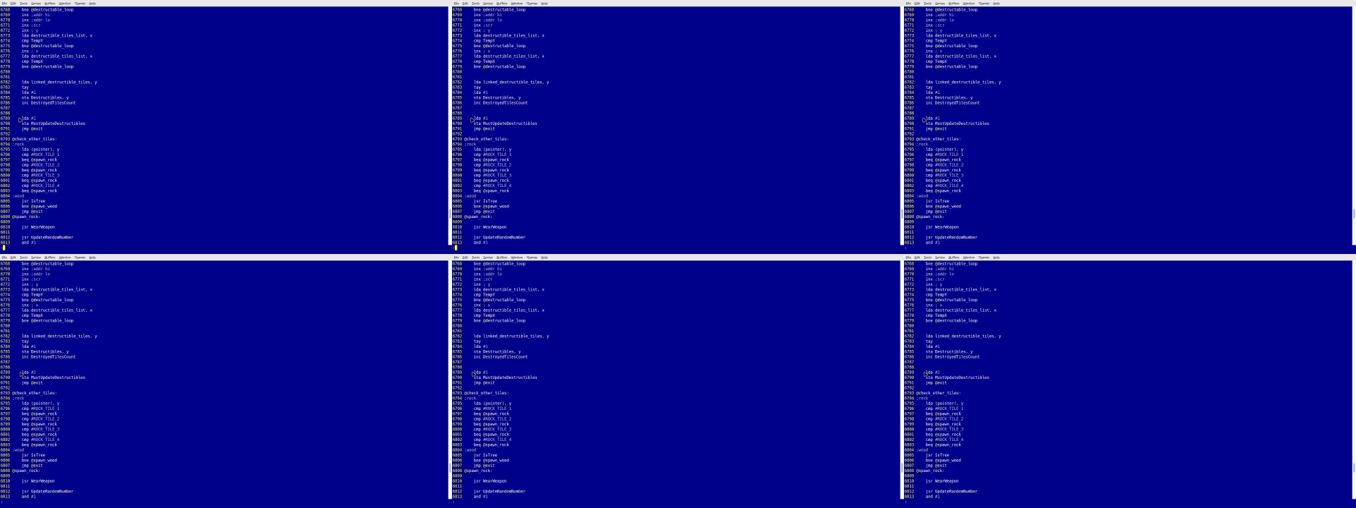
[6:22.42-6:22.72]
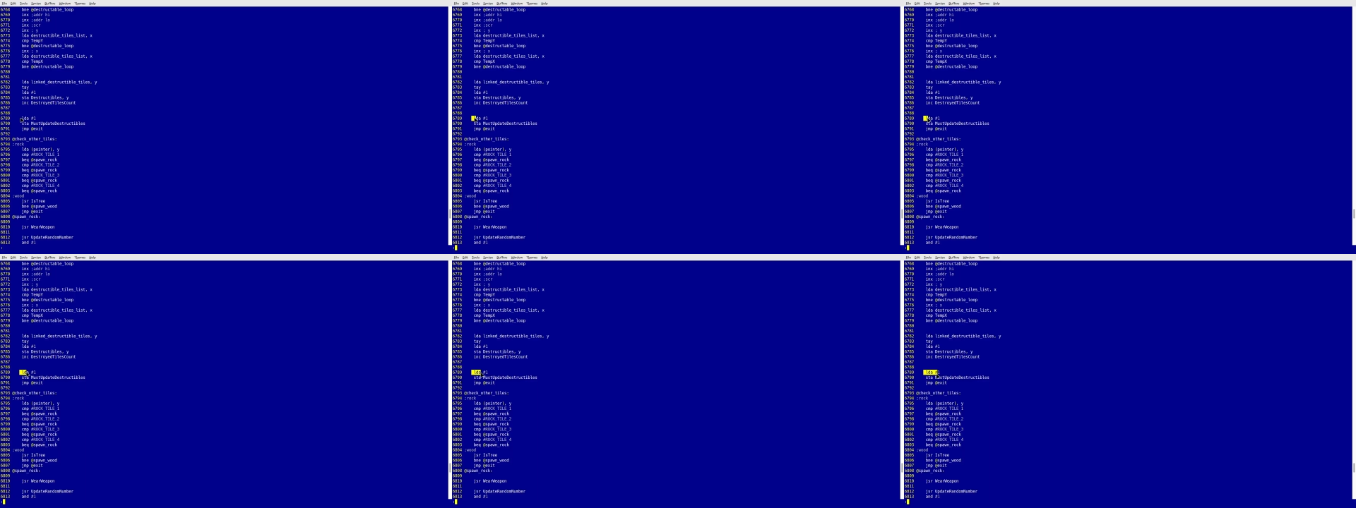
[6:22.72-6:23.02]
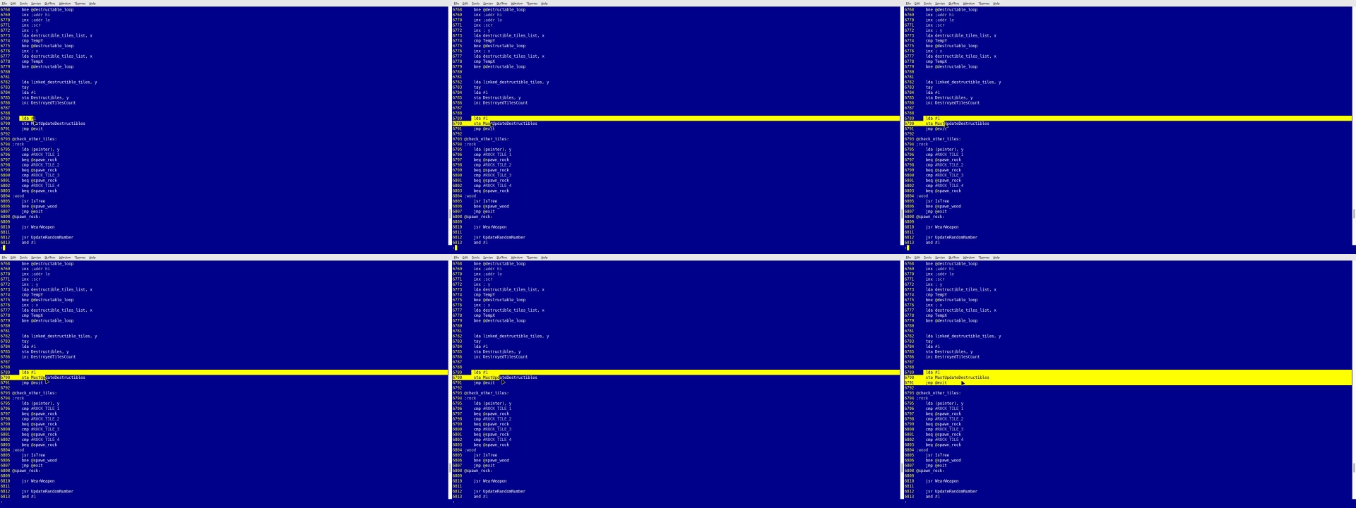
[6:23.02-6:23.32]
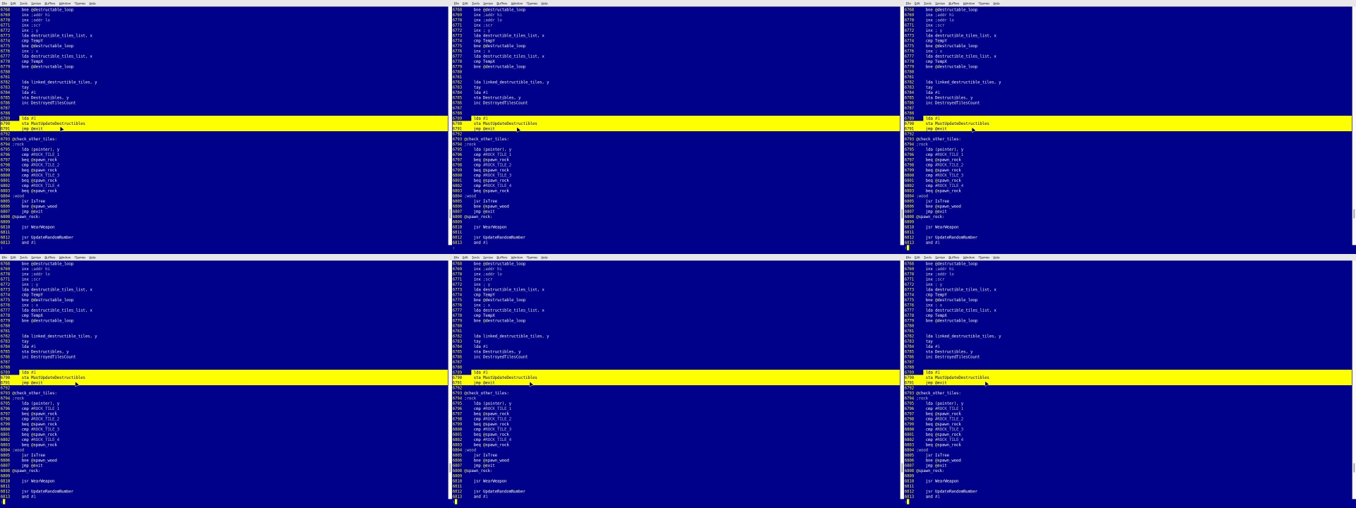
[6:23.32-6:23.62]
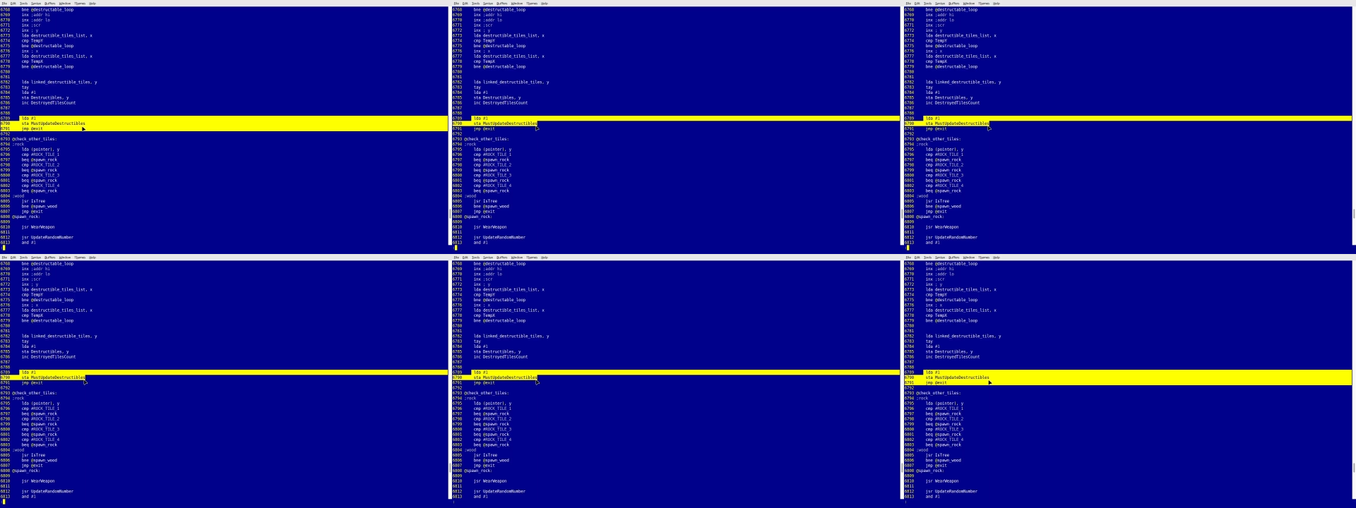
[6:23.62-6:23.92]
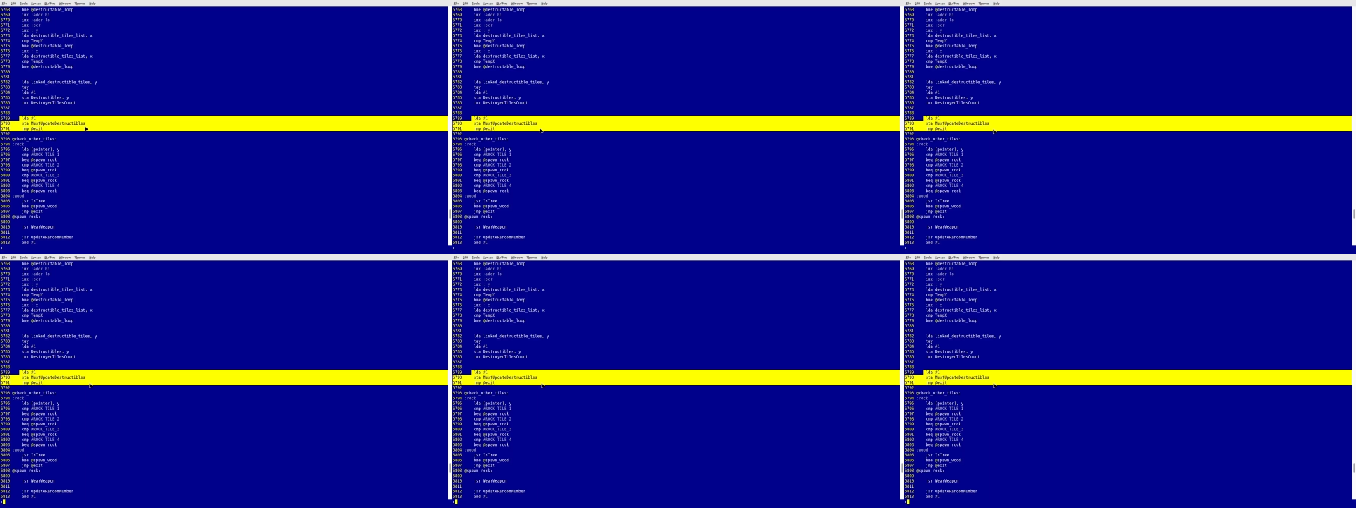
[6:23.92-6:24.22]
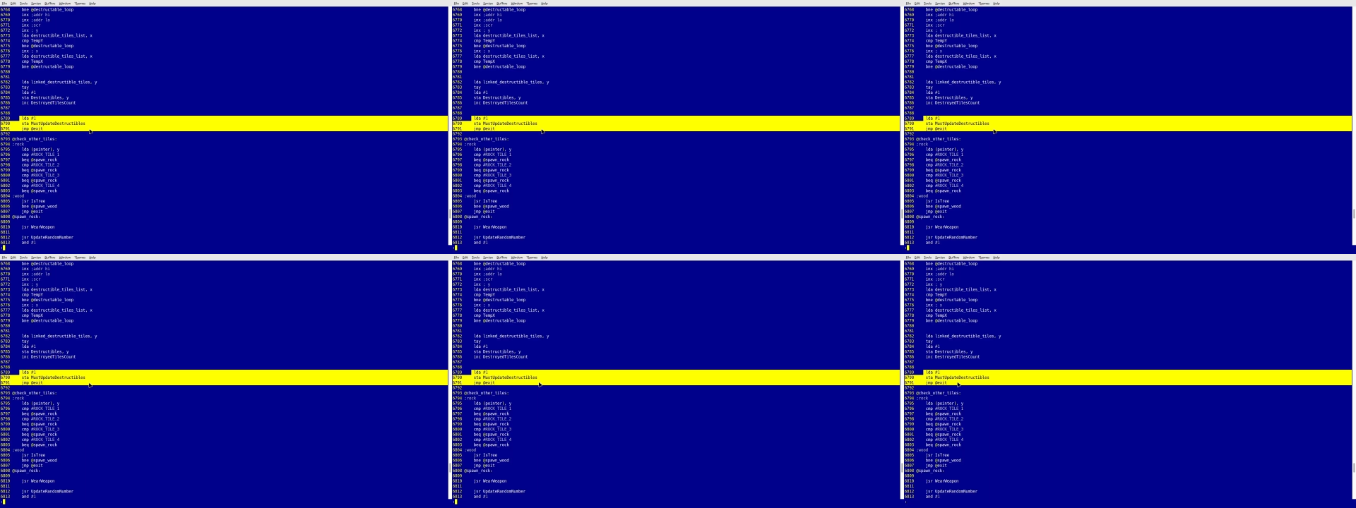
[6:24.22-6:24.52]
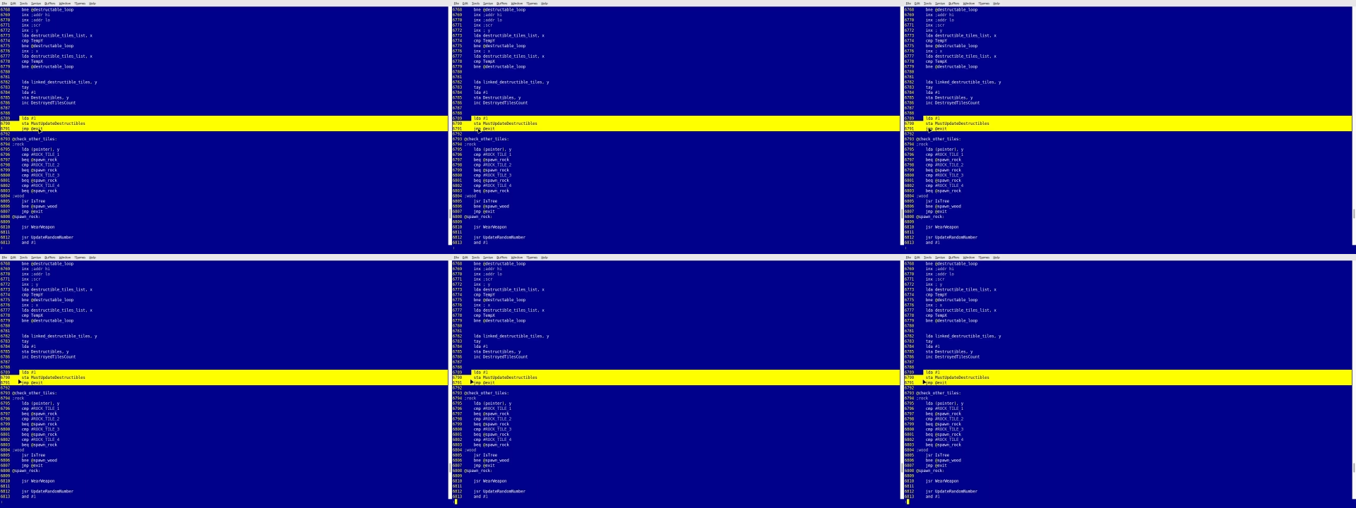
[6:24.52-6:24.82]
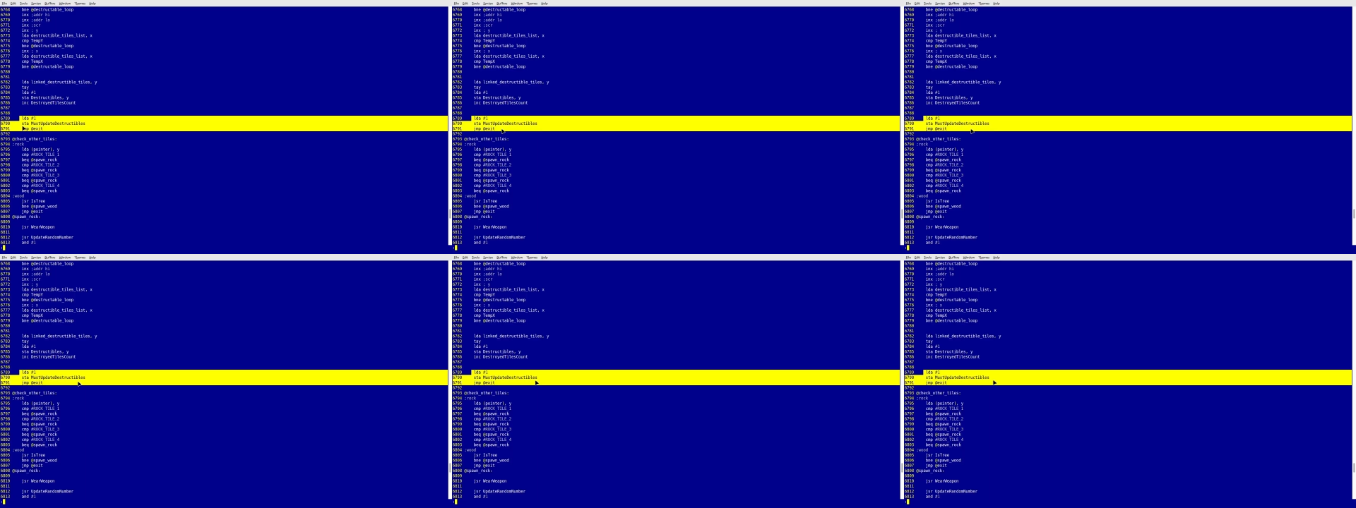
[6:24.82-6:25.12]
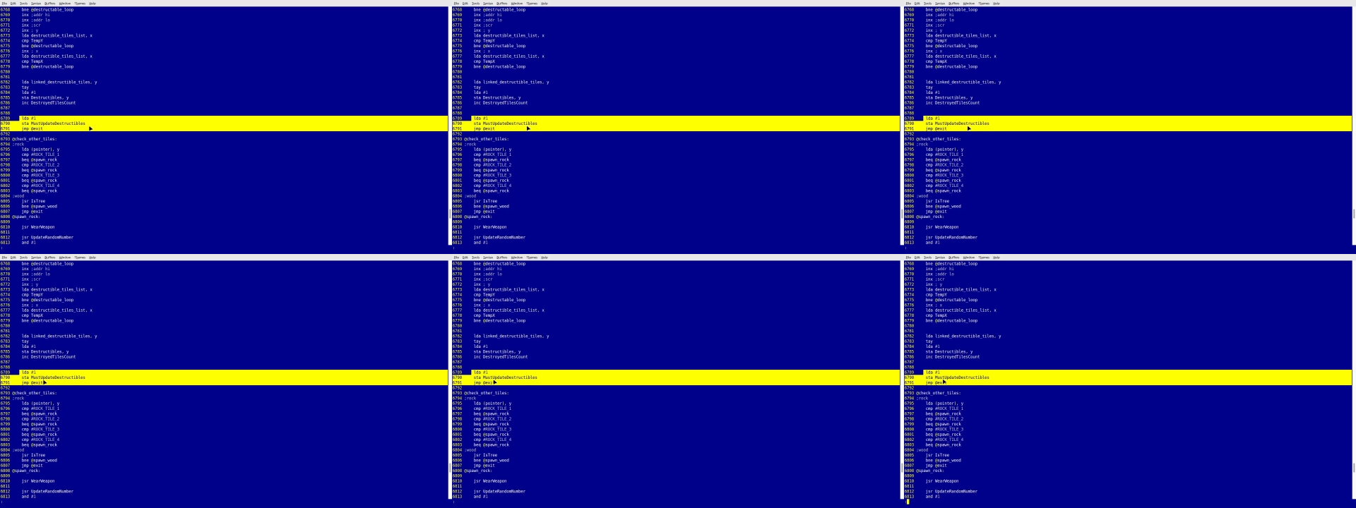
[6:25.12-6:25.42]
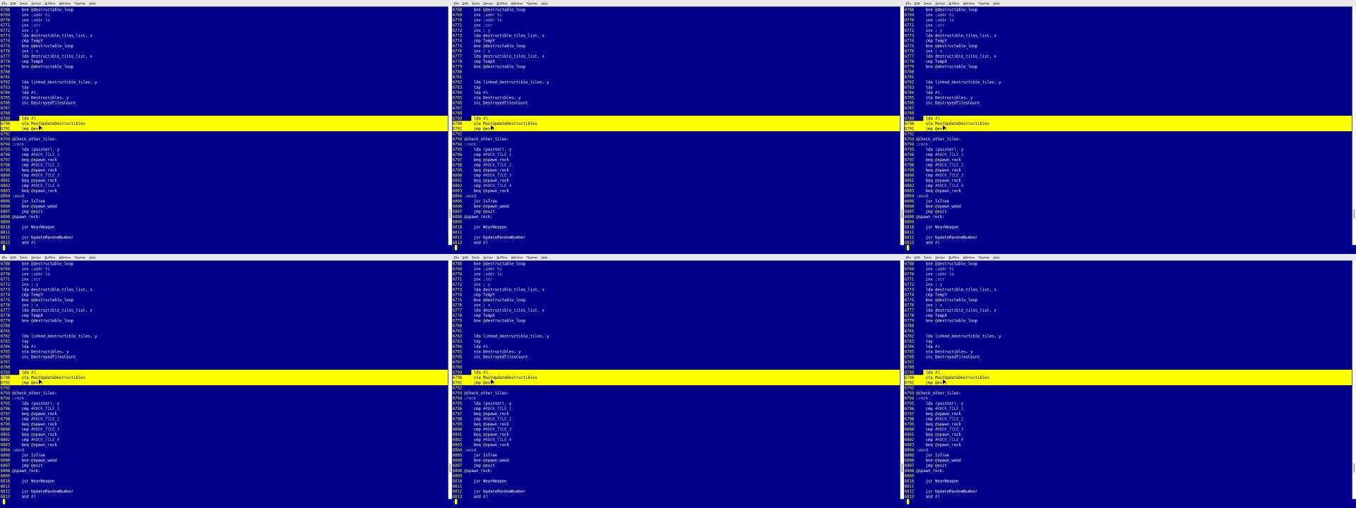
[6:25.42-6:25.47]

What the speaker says: (no speaker visible)